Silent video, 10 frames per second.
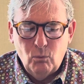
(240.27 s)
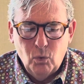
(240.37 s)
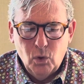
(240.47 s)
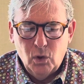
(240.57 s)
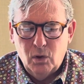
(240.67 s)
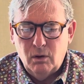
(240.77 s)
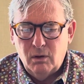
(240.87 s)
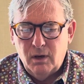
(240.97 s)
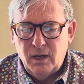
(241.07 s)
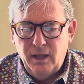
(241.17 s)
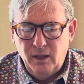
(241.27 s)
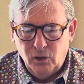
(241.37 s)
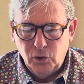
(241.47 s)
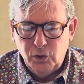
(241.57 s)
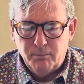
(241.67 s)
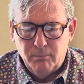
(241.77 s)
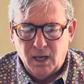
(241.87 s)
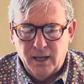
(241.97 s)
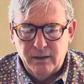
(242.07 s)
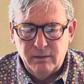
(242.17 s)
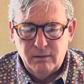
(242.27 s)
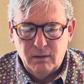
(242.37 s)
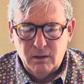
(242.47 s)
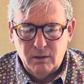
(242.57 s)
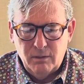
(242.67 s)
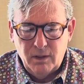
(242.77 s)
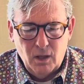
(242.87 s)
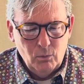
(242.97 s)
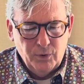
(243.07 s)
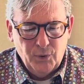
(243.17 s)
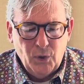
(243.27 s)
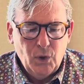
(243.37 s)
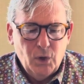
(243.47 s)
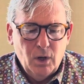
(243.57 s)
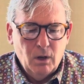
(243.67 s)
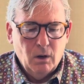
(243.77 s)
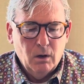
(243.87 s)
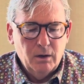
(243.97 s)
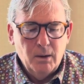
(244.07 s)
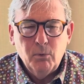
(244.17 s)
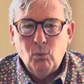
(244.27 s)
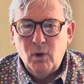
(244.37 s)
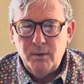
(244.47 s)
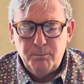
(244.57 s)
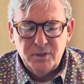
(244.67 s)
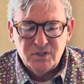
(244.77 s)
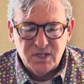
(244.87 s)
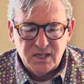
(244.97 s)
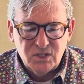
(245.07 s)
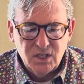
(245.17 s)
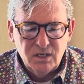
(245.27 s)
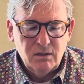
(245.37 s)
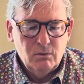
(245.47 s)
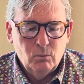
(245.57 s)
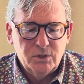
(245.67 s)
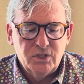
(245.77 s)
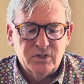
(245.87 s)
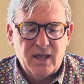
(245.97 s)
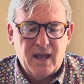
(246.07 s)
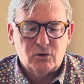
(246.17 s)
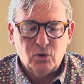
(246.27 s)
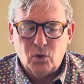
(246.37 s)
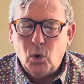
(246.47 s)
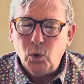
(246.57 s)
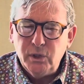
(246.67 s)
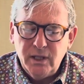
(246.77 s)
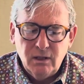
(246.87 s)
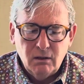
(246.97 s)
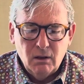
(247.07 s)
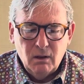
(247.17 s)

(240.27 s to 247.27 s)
were held by the owner are, number one, possession, which is the actual holding